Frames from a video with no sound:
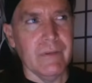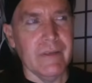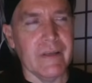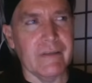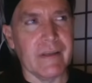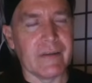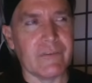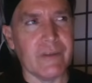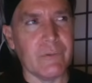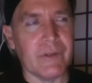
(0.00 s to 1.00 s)
index
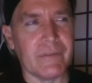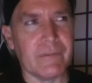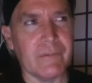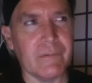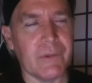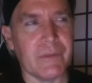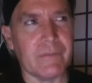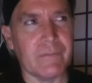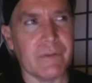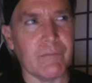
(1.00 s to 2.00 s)
it with with
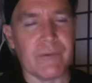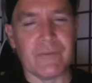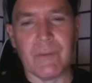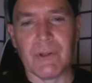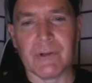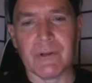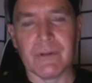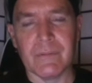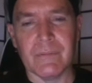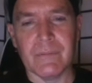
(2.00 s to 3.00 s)
with, with
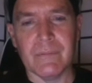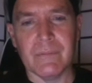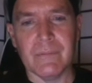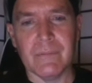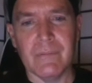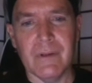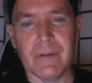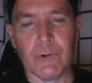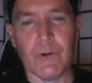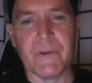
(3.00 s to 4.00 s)
similar
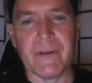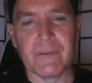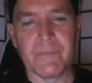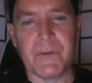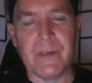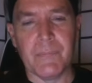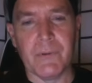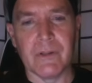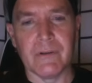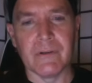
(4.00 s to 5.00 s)
groupings of
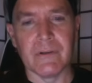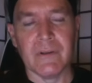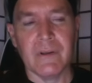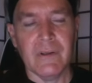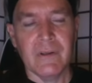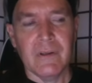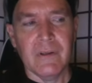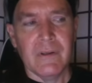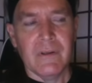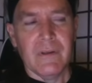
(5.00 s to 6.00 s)
people under
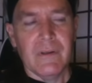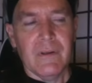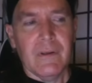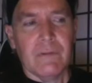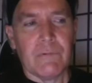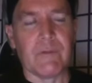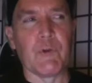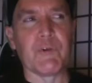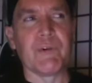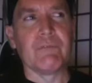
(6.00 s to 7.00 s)

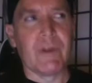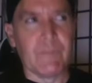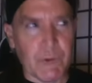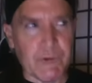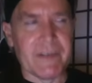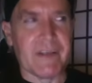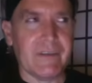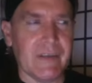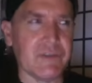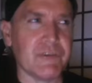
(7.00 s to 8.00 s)
revolutionary revolutionary
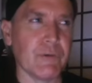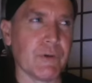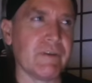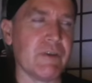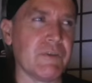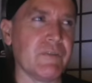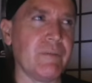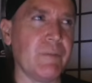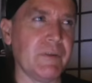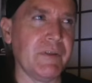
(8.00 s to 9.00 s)
conditions or conditions they
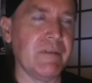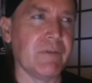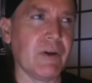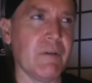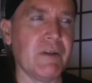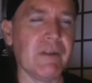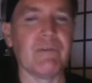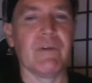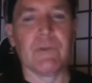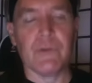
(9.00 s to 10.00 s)
believe are eminently
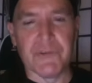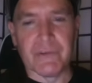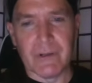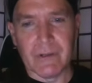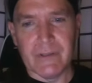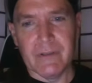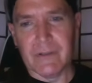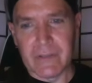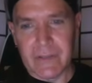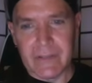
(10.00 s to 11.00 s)
revolutionary
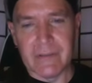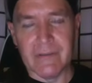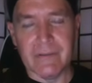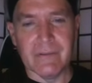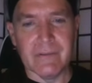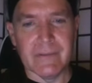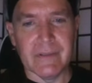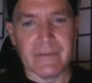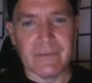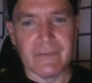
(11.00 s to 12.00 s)
okay uh,
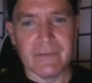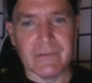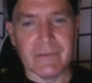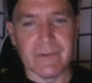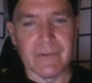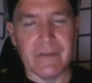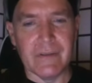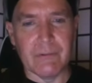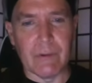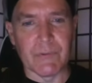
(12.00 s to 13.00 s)
it's he,
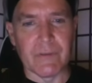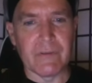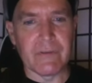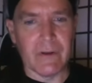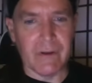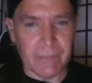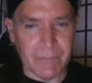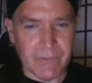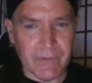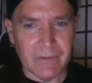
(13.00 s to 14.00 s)
he represents a type
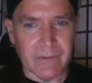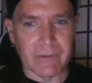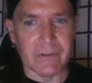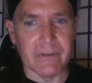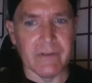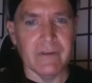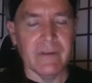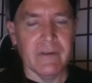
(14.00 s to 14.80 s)
okay